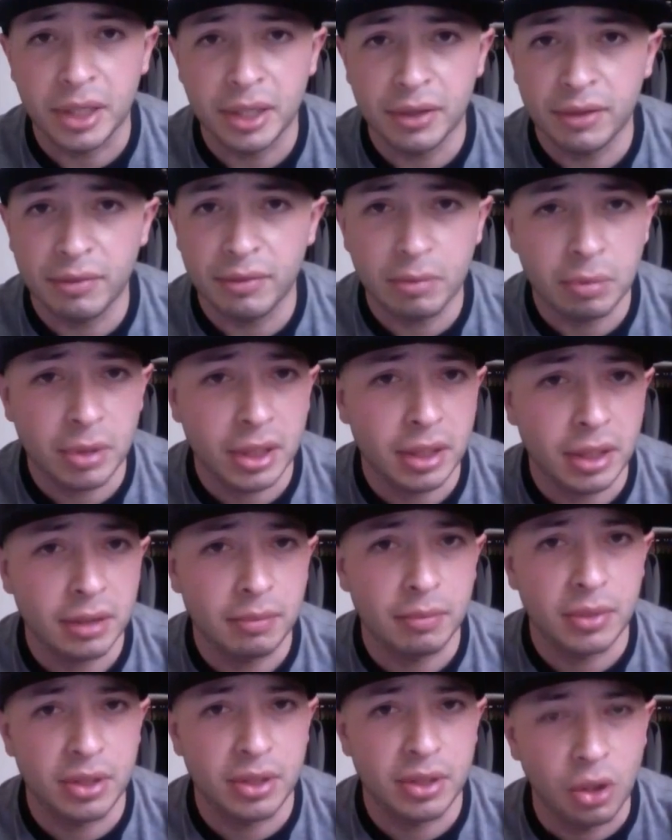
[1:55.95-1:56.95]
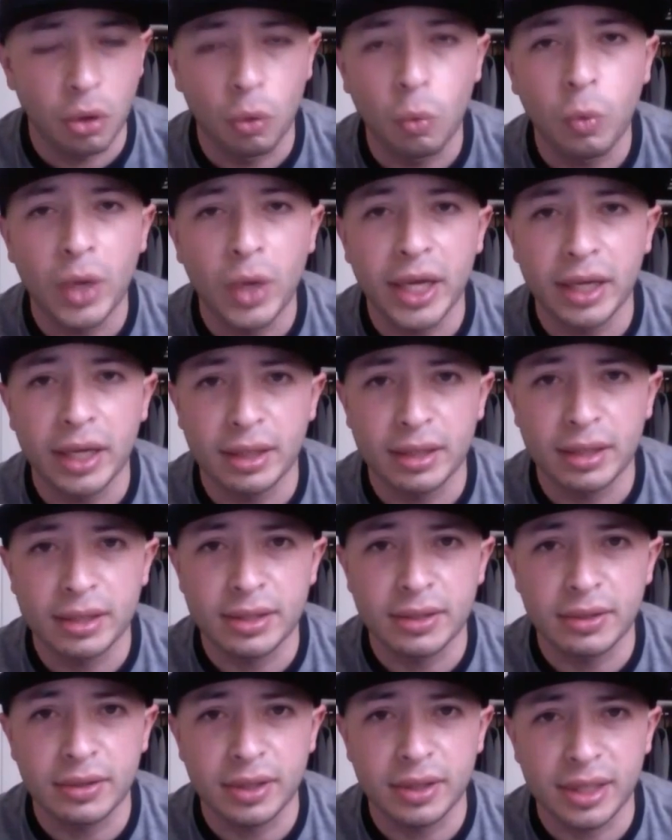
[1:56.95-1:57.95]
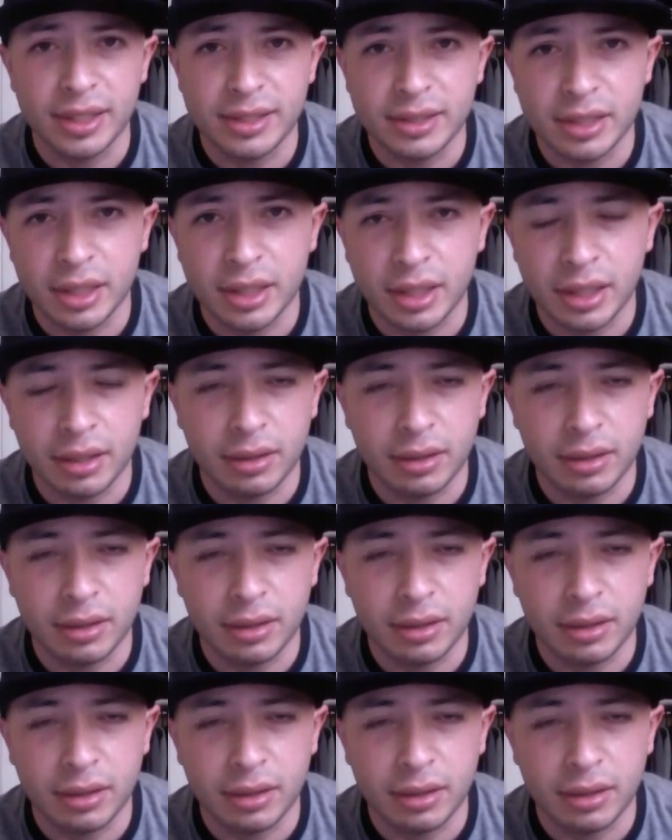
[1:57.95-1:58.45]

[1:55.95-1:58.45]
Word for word: you have a play but don't wait until that's cheating.